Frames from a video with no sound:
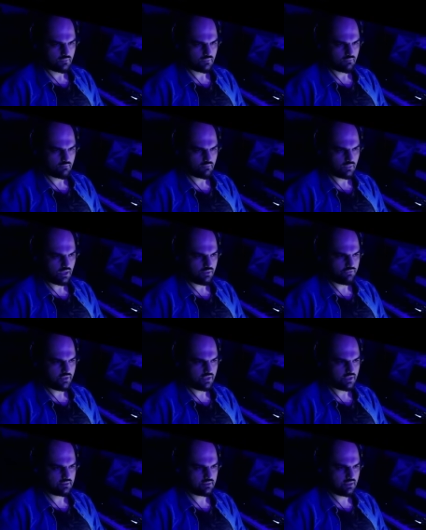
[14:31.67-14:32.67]
I think
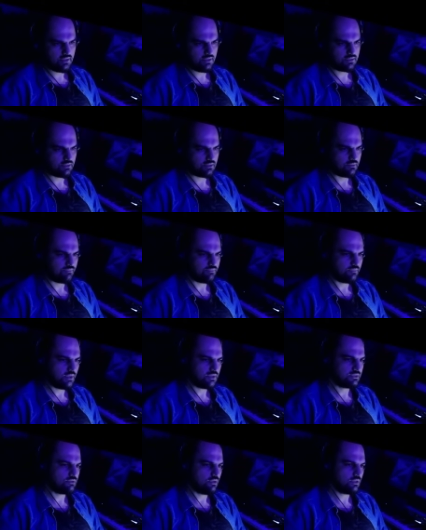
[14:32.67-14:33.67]
I deleted, but
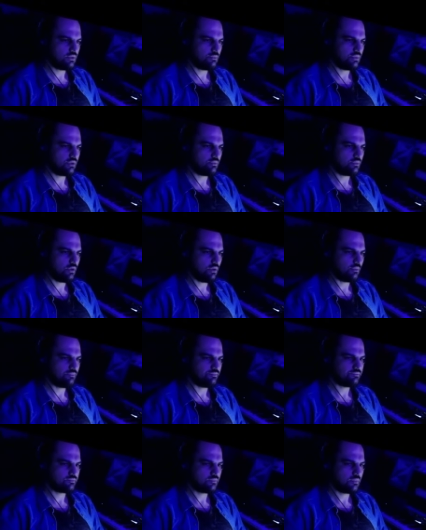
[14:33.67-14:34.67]
it's not a big problem.
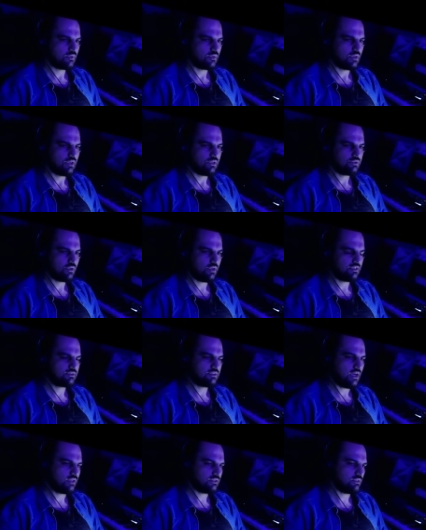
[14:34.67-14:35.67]
So I
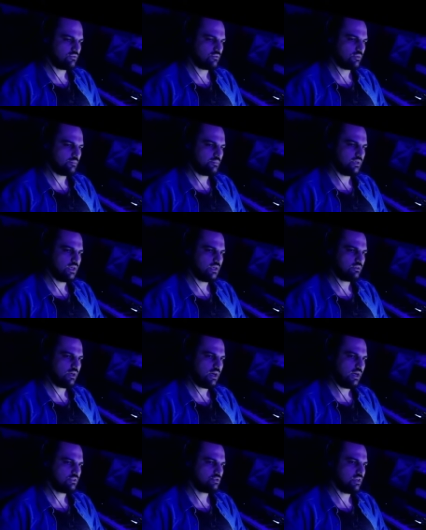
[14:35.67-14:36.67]
started from piano.
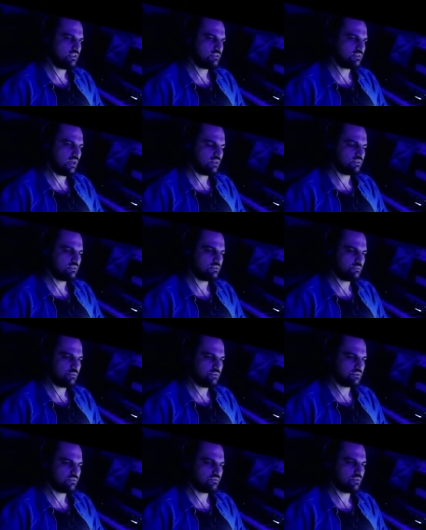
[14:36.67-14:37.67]
Actually, I started this
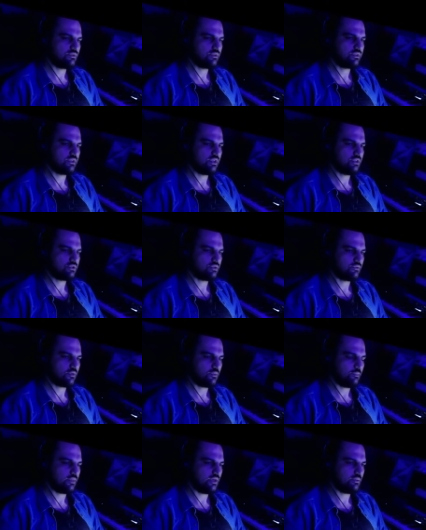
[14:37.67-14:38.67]
music from notation, from
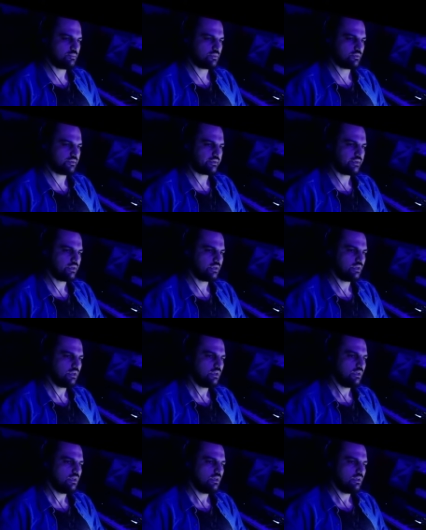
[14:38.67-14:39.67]
paper, okay?
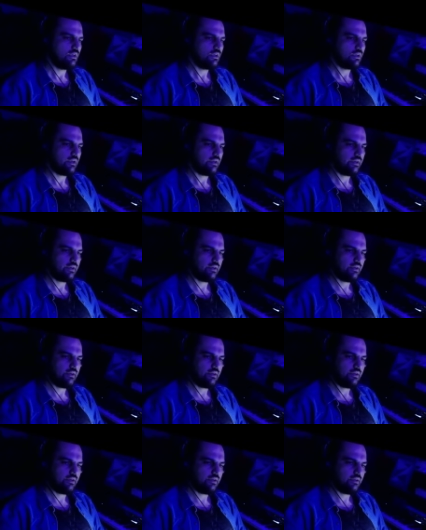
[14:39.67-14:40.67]

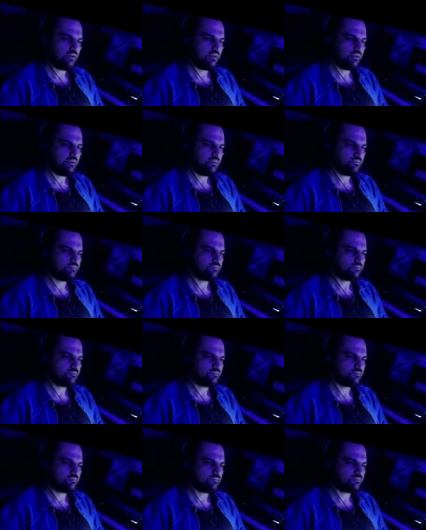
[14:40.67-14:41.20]
And